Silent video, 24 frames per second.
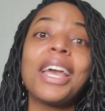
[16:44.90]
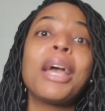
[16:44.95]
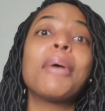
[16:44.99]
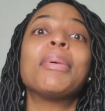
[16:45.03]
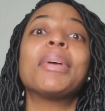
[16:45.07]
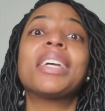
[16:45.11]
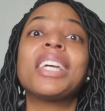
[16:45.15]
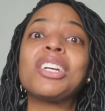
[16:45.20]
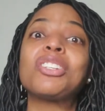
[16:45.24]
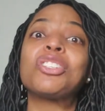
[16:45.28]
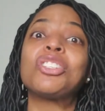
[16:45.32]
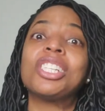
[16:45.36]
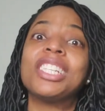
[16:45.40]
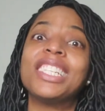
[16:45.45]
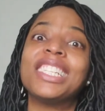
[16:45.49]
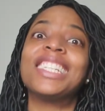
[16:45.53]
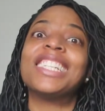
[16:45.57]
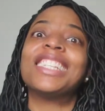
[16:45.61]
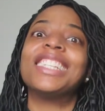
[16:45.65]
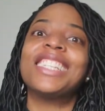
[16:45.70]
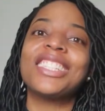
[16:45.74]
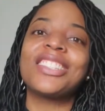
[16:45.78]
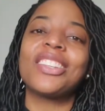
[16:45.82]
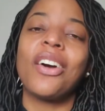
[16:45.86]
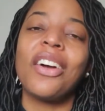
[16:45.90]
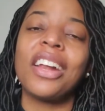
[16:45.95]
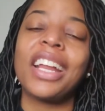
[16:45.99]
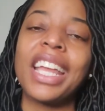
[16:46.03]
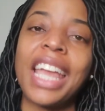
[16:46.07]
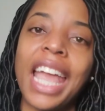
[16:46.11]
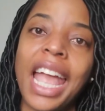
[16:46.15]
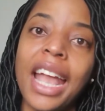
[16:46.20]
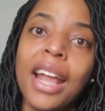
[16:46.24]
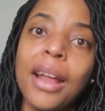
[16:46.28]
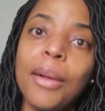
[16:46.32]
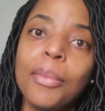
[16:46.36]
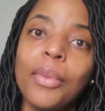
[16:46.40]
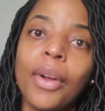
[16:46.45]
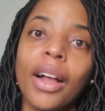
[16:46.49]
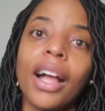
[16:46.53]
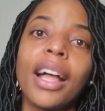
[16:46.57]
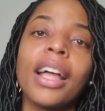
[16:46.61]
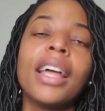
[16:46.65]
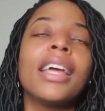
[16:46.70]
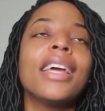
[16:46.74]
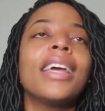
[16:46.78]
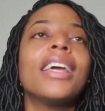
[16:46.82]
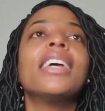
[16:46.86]
Because she did this on
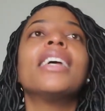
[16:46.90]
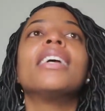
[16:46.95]
camera.